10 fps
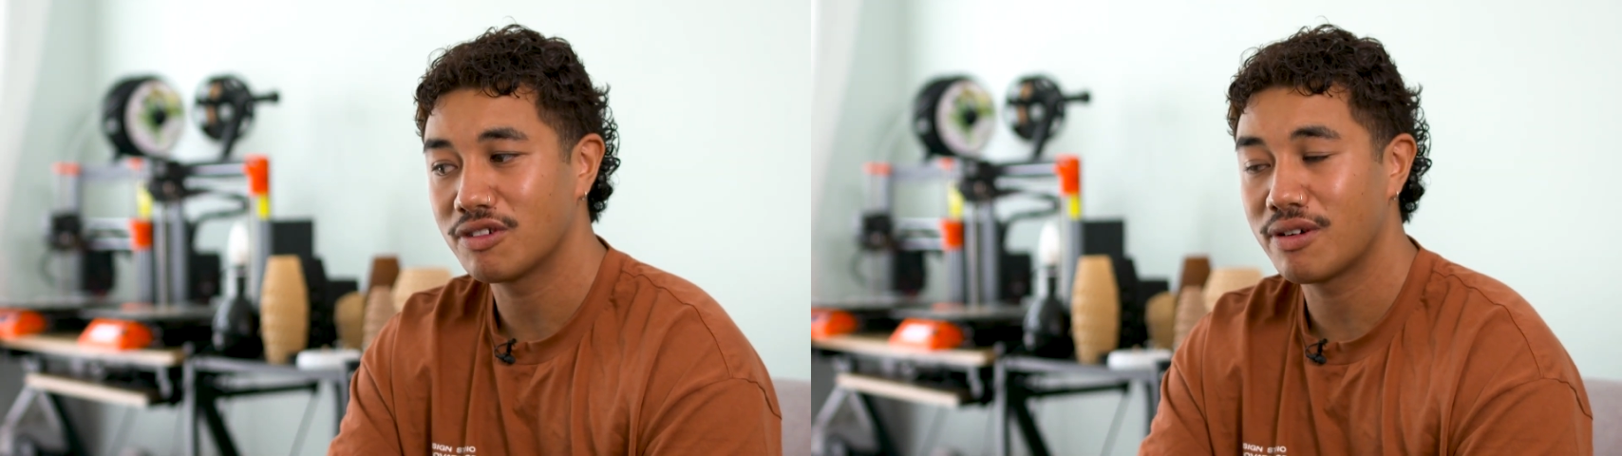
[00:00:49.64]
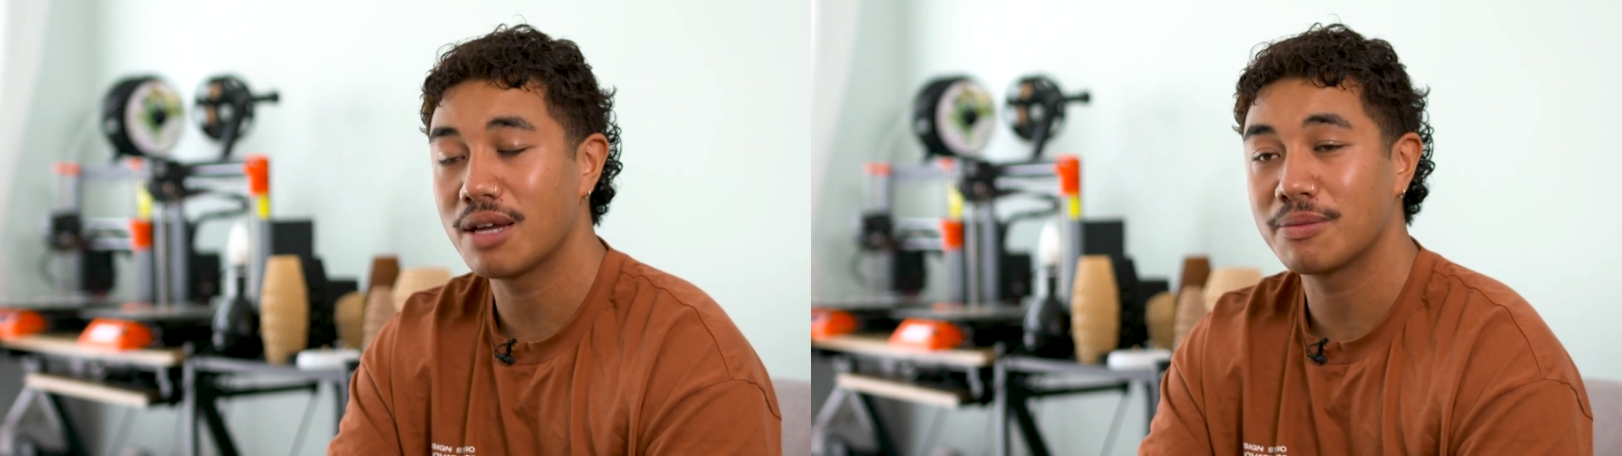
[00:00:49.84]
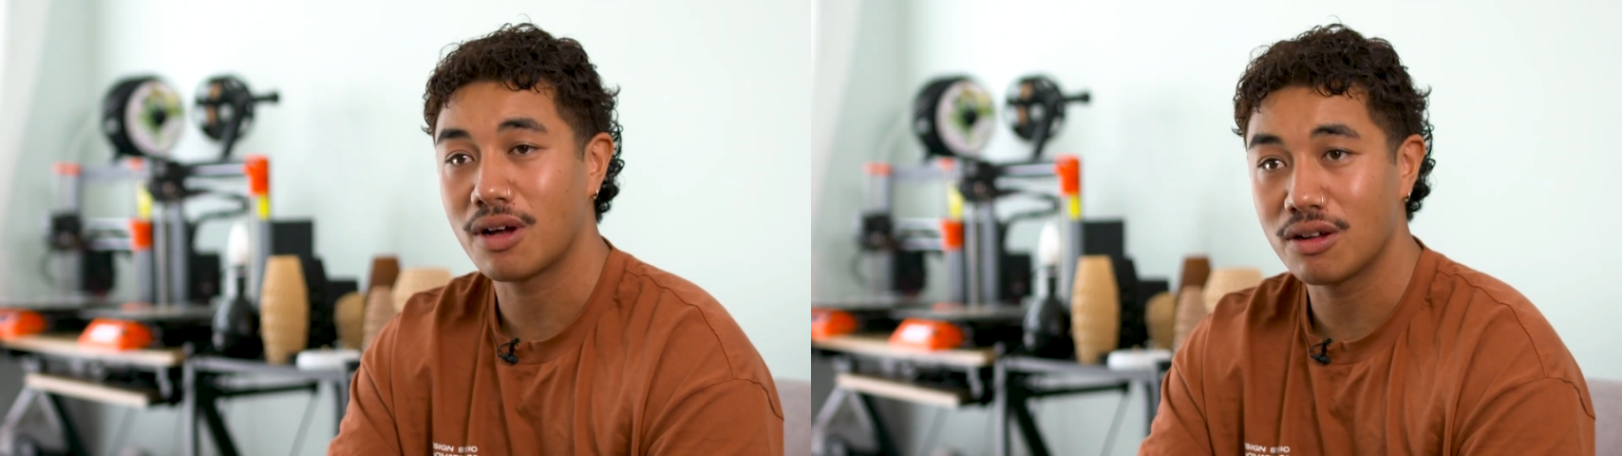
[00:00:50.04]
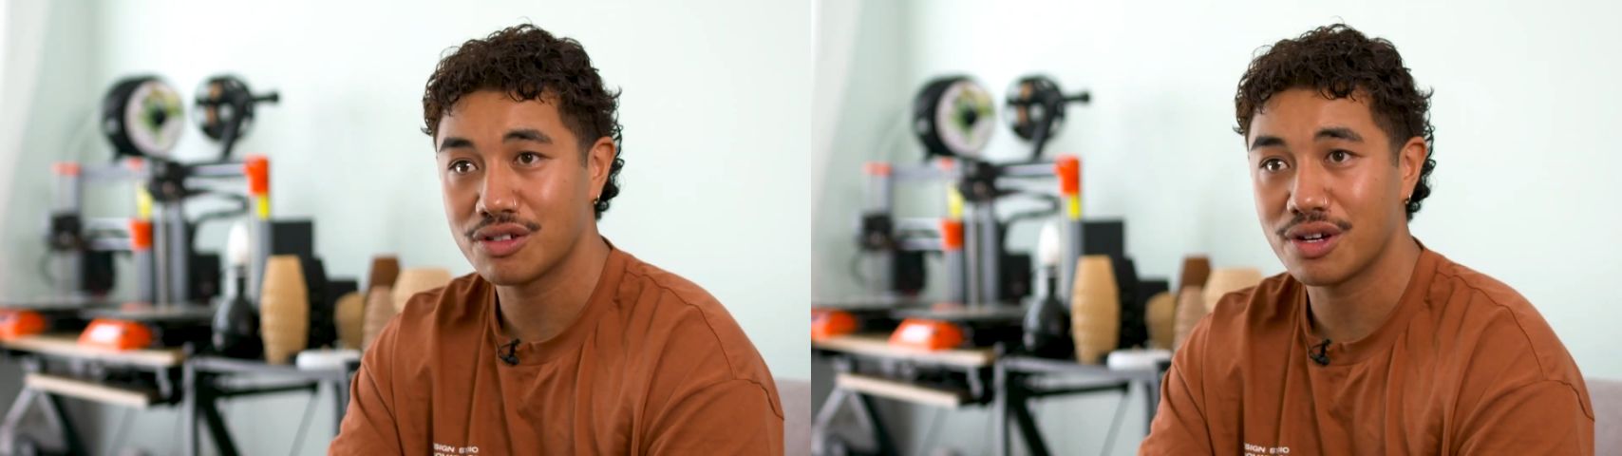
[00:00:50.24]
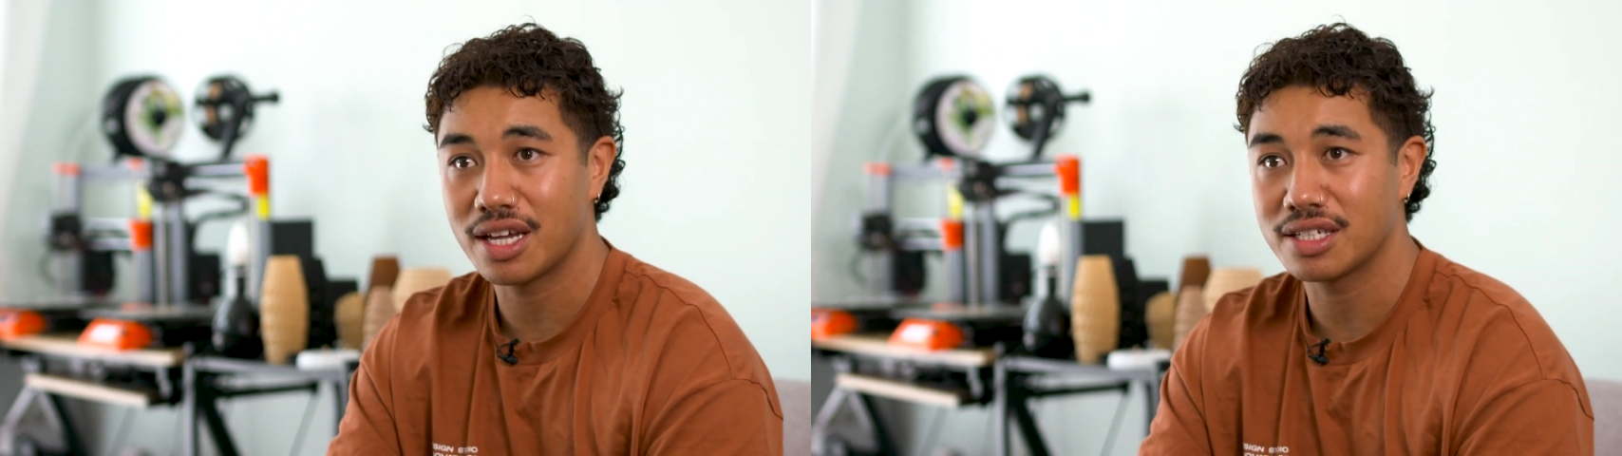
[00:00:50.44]
grab
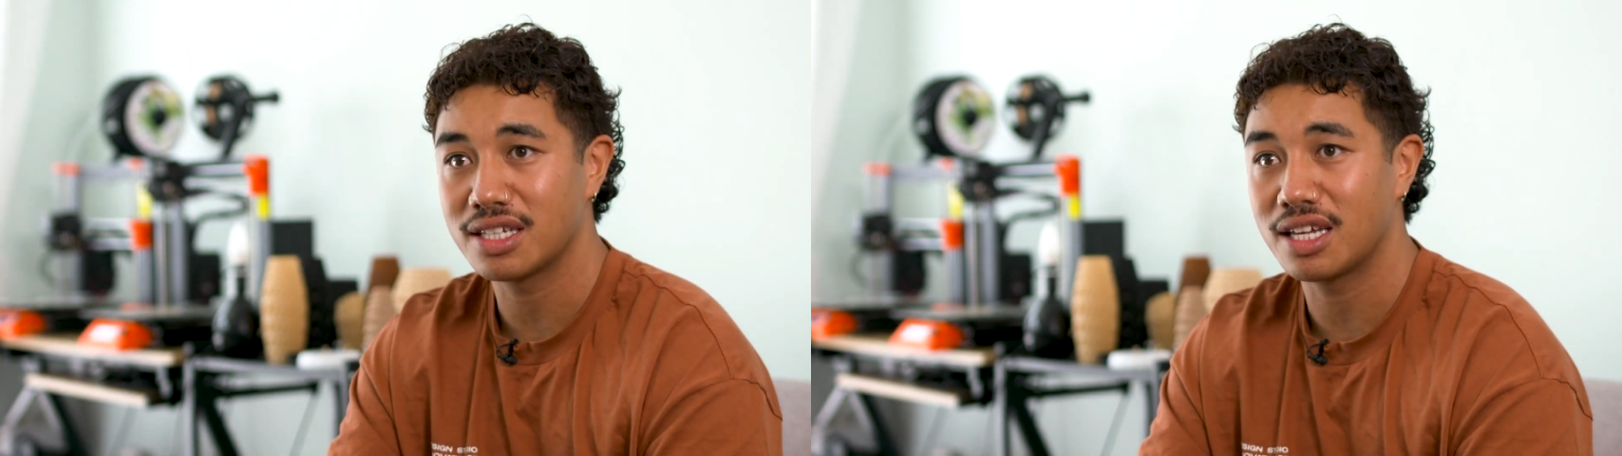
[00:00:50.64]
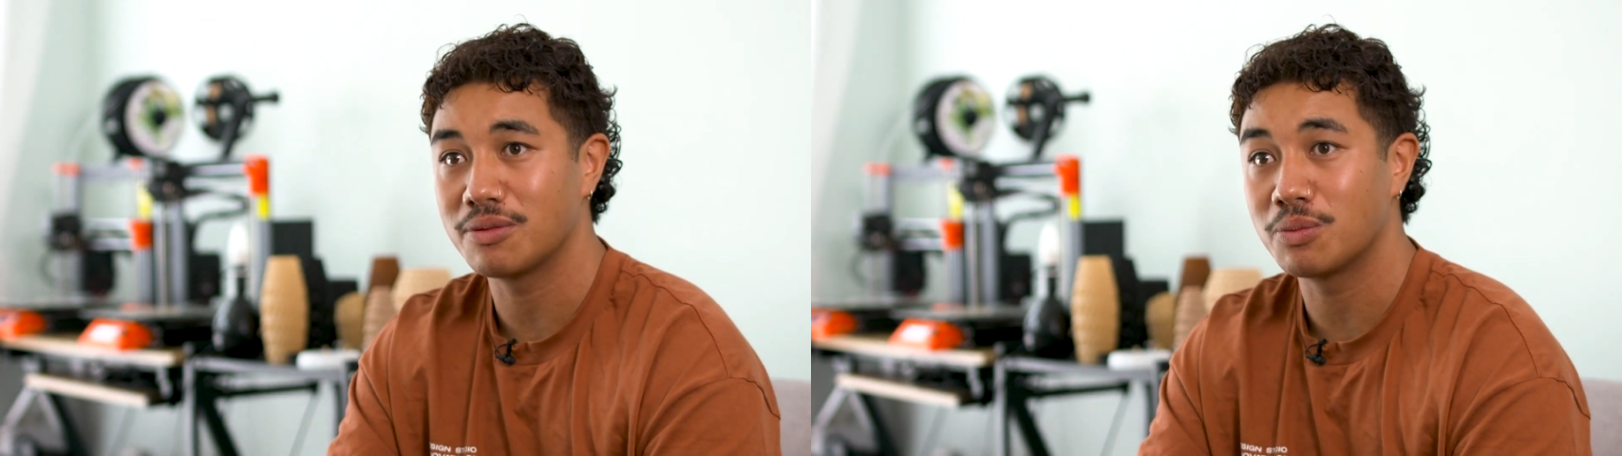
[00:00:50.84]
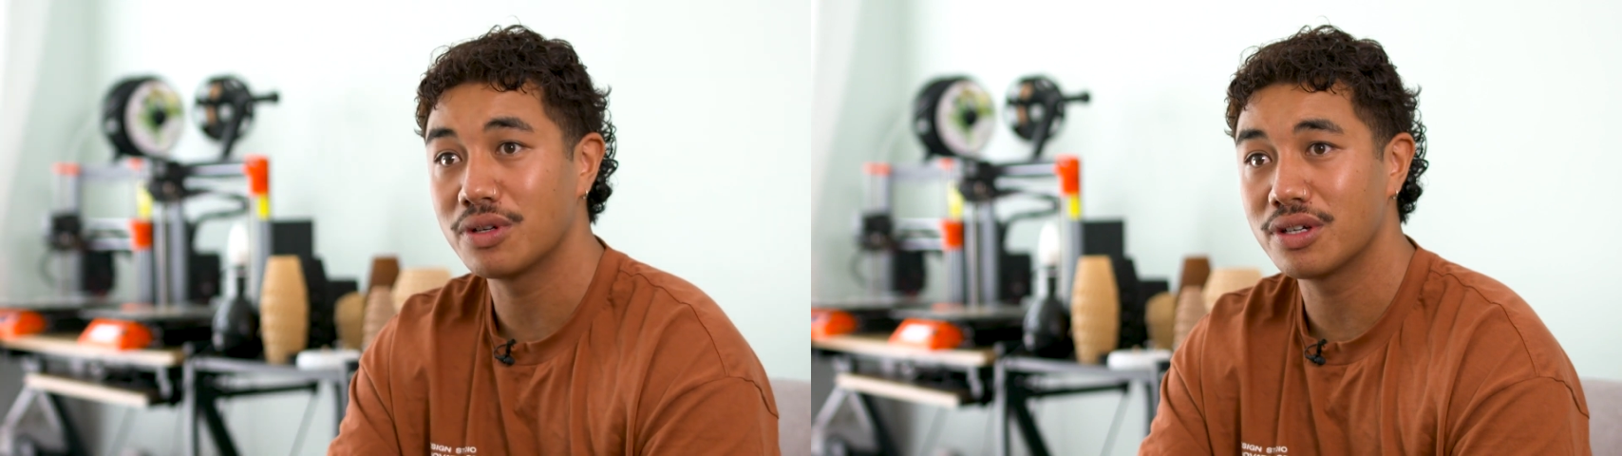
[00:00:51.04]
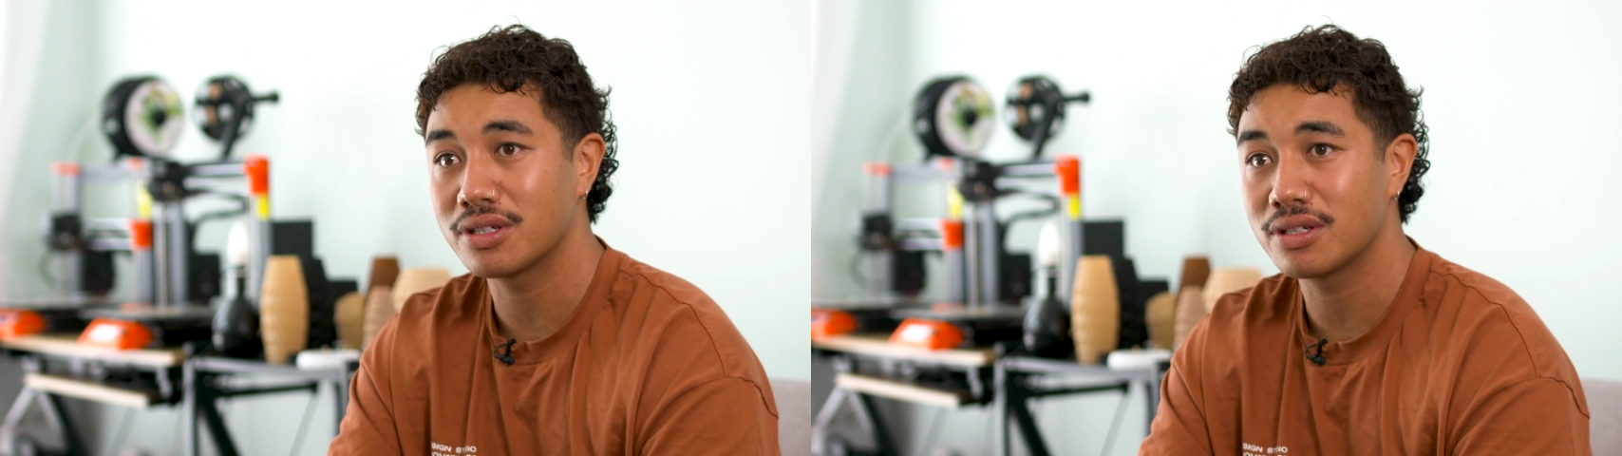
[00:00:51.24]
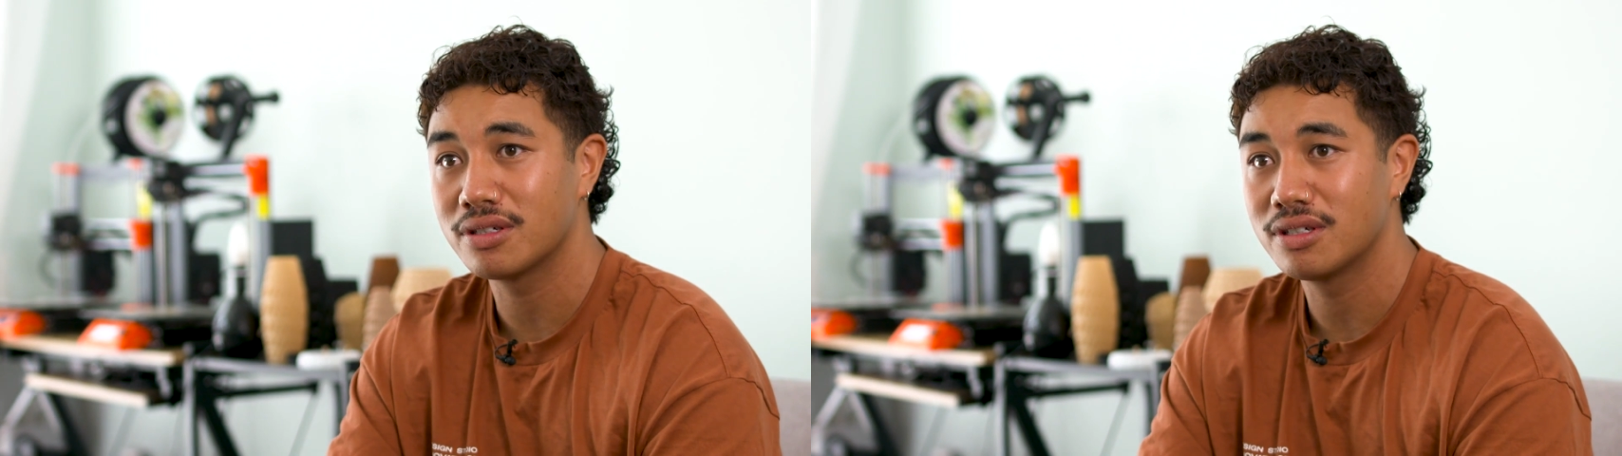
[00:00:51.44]
contracts and
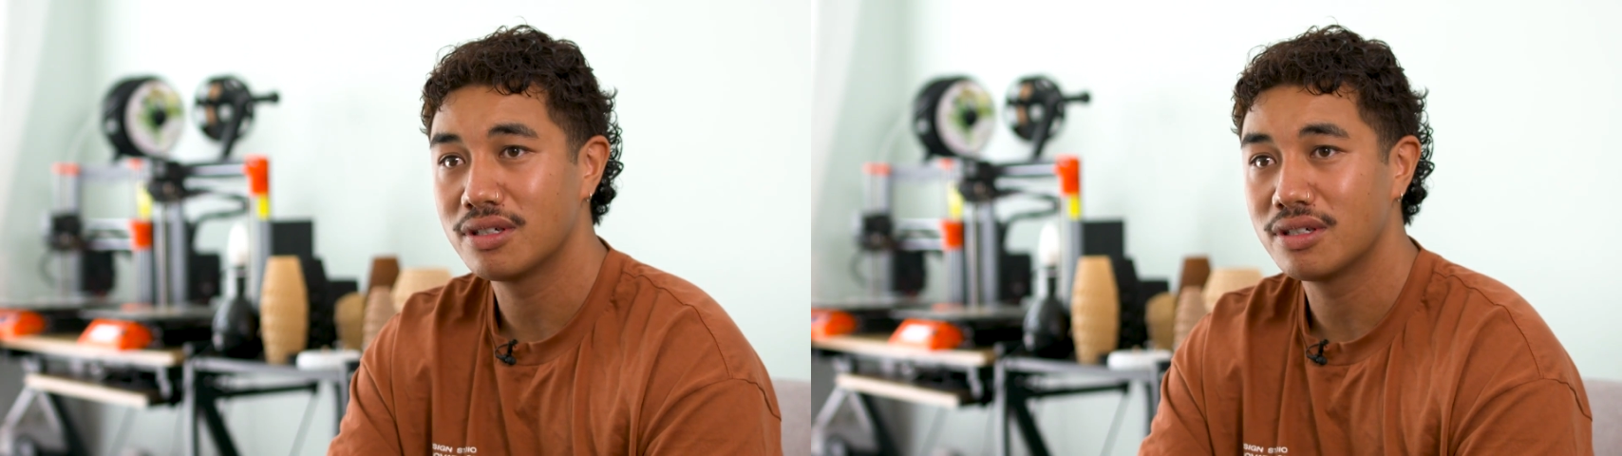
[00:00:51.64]
work